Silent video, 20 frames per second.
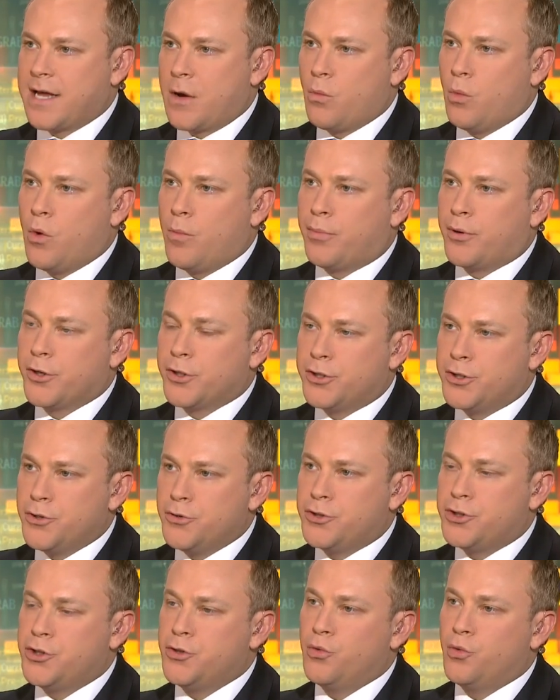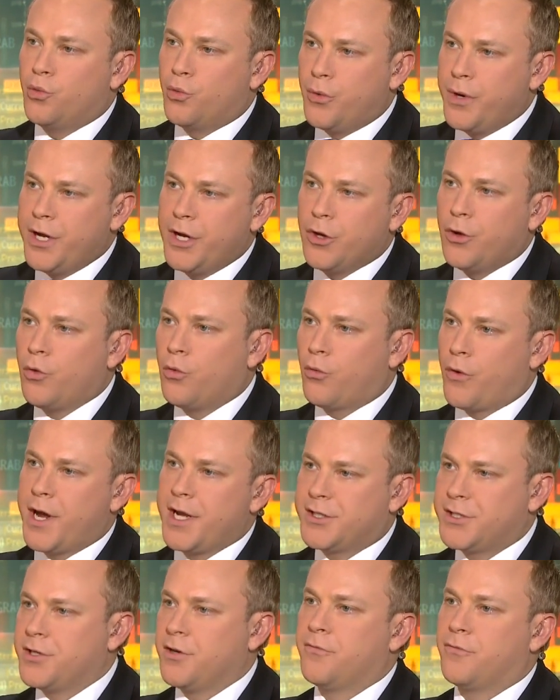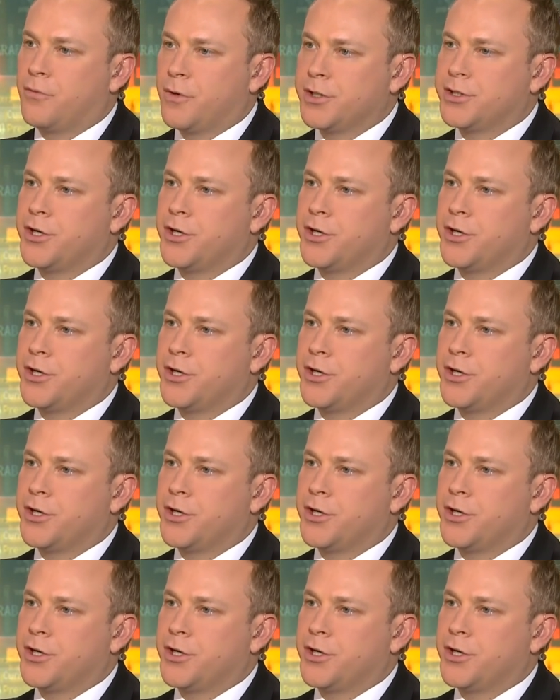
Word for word: that will produce you real rates so of return.